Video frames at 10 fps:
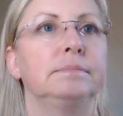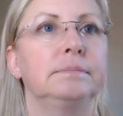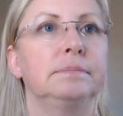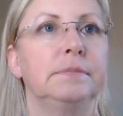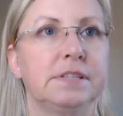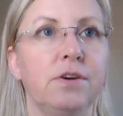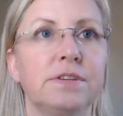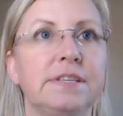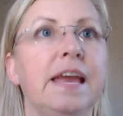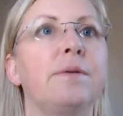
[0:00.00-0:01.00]
let's go
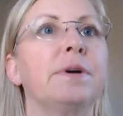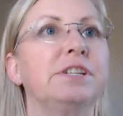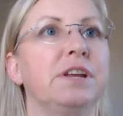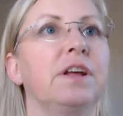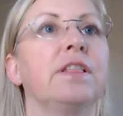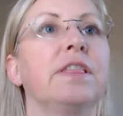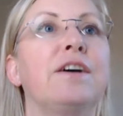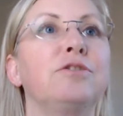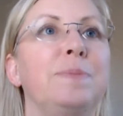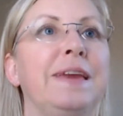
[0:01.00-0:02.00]
see how much it
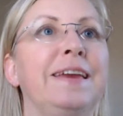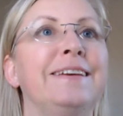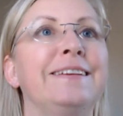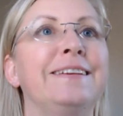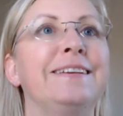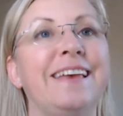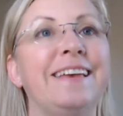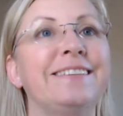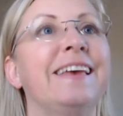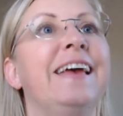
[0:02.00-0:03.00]
allows me. It just
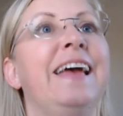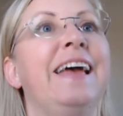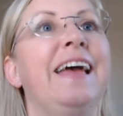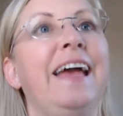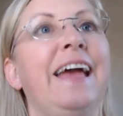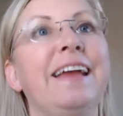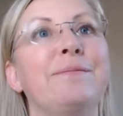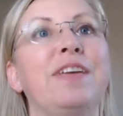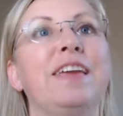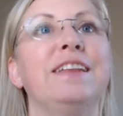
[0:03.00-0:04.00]
says, hey, I'm
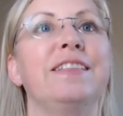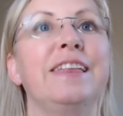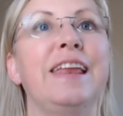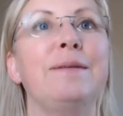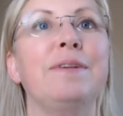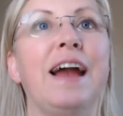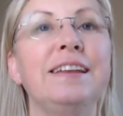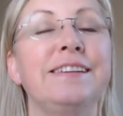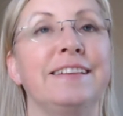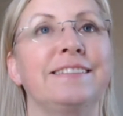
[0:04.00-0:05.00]
thinking of the name
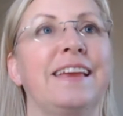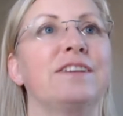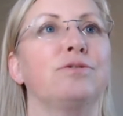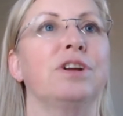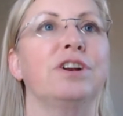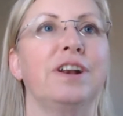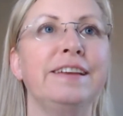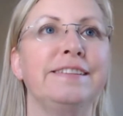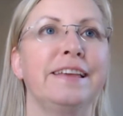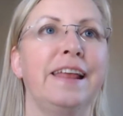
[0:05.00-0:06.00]
content scheduler. And I
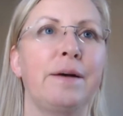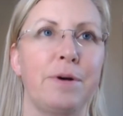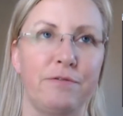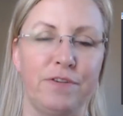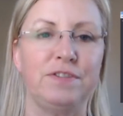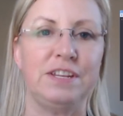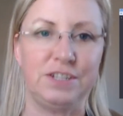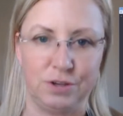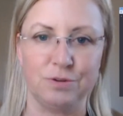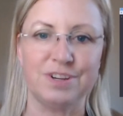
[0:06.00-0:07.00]
said, how about
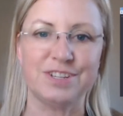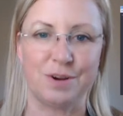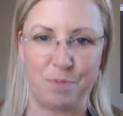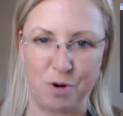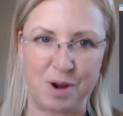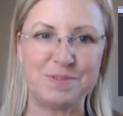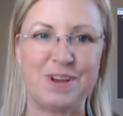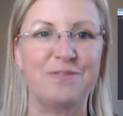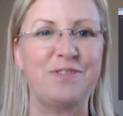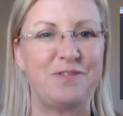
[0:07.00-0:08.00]
52? Because her program's
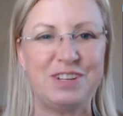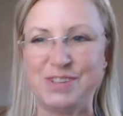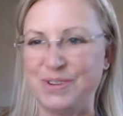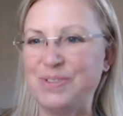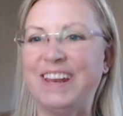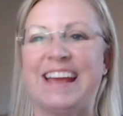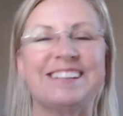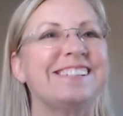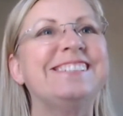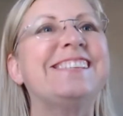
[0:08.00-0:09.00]
called 52
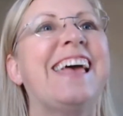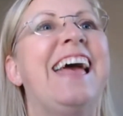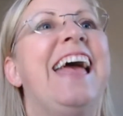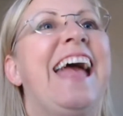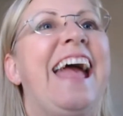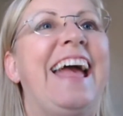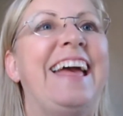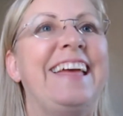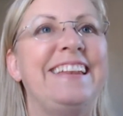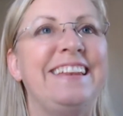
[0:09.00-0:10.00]
Connections.
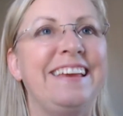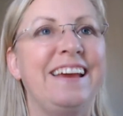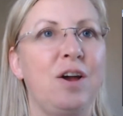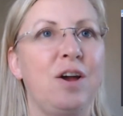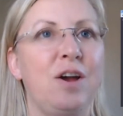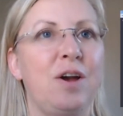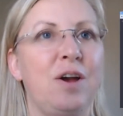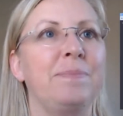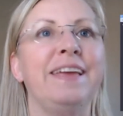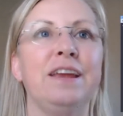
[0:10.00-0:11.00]
And
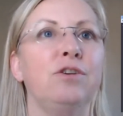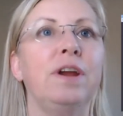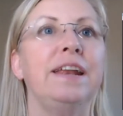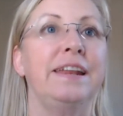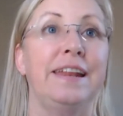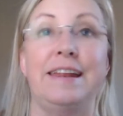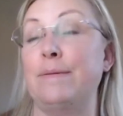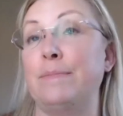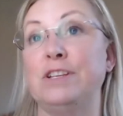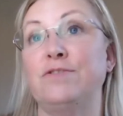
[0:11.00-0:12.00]
it created an
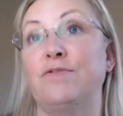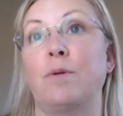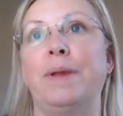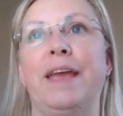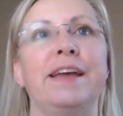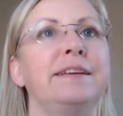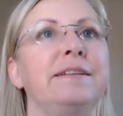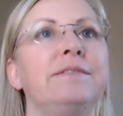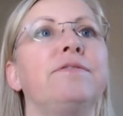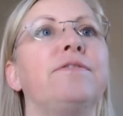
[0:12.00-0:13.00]
image for me. I
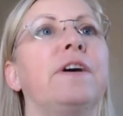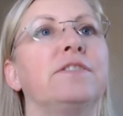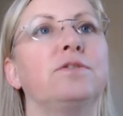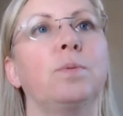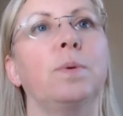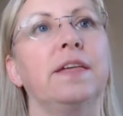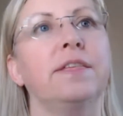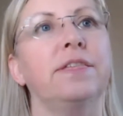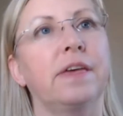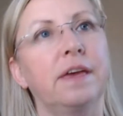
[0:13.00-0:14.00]
didn't fuss
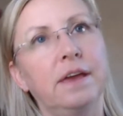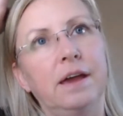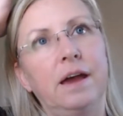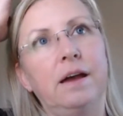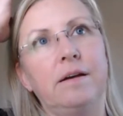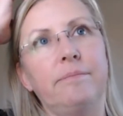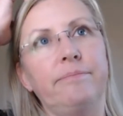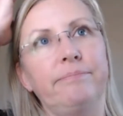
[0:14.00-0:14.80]
with the